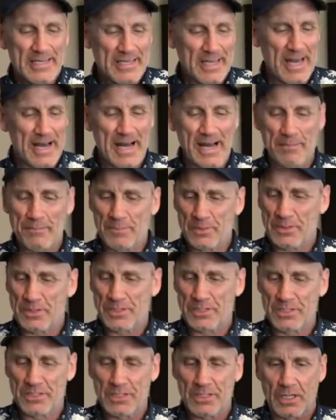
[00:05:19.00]
yeah, I'm
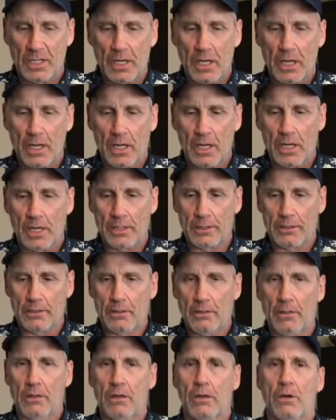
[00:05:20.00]
done.
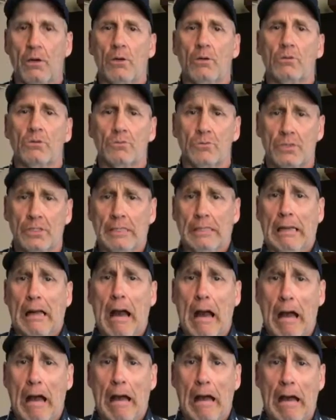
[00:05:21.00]
Oh
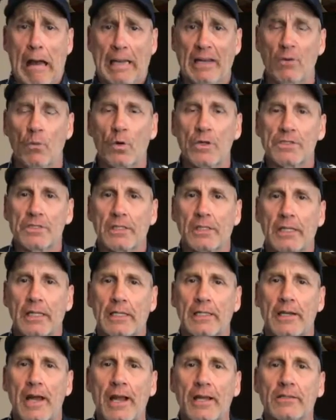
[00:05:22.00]
God, it wasn't
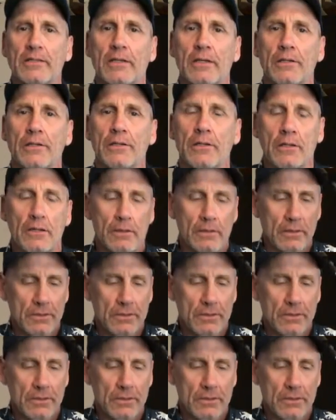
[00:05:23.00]
connected.